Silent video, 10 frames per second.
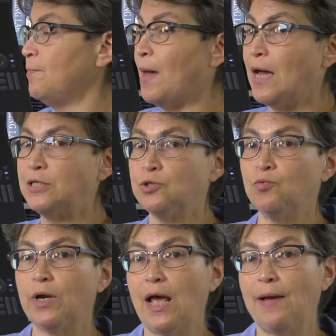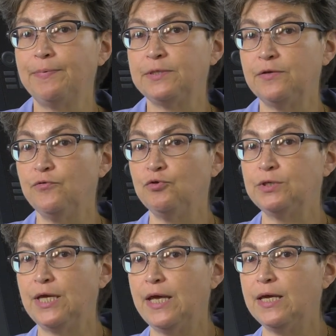imagine what happens if you
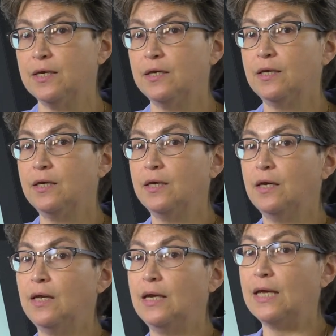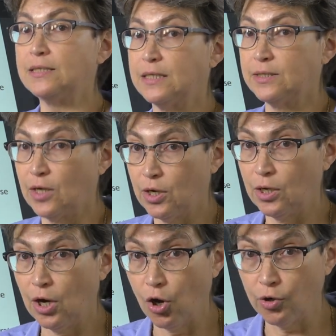take an
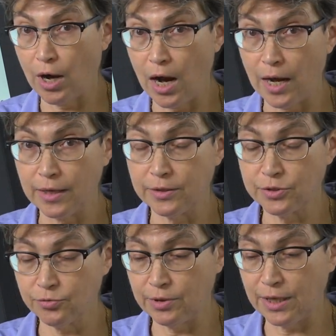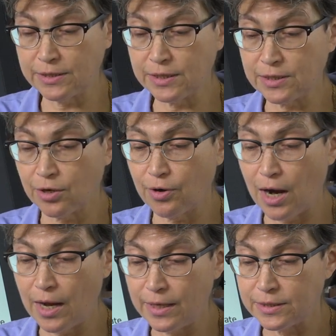SSRI. So an
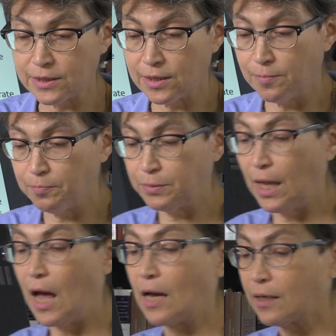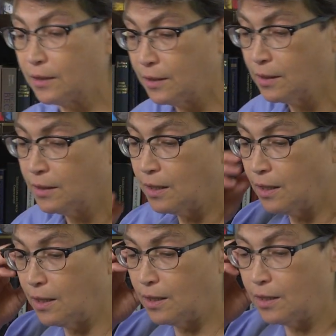SSRI is going to block
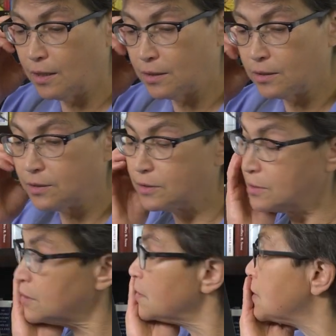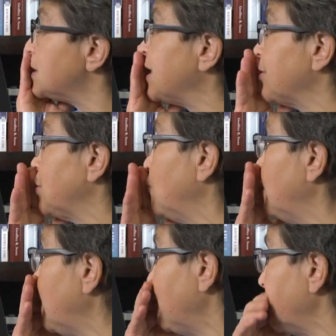uh,
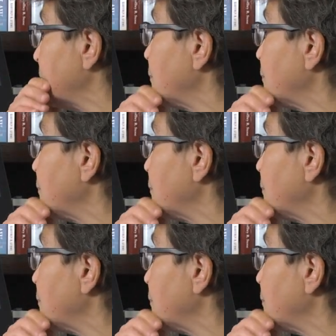serotonin